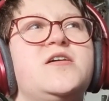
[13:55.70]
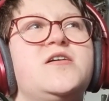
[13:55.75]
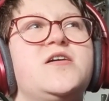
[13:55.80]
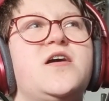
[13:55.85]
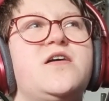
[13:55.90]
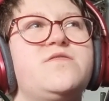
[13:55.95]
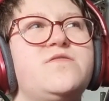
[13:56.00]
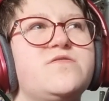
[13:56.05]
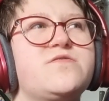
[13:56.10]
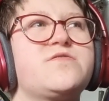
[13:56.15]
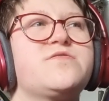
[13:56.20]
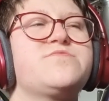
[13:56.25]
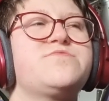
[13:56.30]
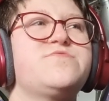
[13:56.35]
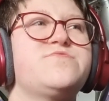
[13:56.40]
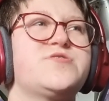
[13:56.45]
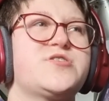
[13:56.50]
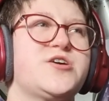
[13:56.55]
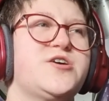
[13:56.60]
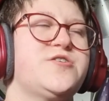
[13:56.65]
I'm not going
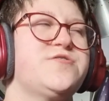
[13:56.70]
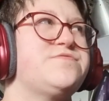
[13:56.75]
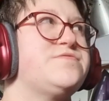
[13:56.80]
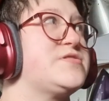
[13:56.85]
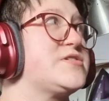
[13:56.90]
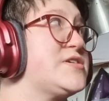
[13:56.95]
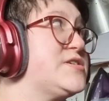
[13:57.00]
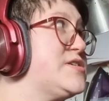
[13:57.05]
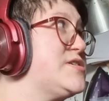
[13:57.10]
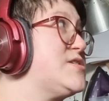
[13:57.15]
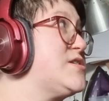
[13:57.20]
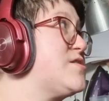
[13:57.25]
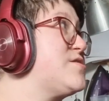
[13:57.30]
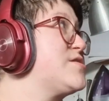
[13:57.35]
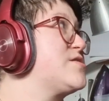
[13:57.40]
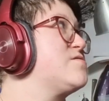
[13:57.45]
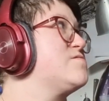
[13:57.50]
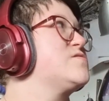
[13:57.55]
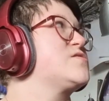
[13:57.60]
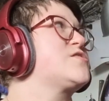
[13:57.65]
through the cones because there's
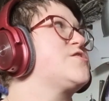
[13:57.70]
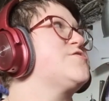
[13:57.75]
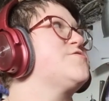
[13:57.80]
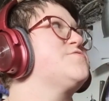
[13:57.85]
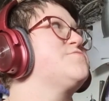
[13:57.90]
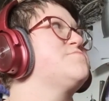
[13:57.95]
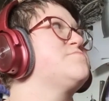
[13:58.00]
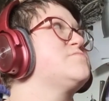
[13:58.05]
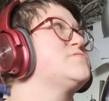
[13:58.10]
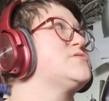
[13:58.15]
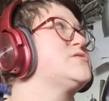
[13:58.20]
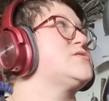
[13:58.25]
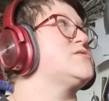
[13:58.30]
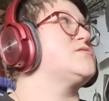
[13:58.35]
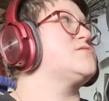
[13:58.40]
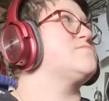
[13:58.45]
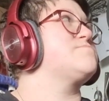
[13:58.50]
nothing on the cones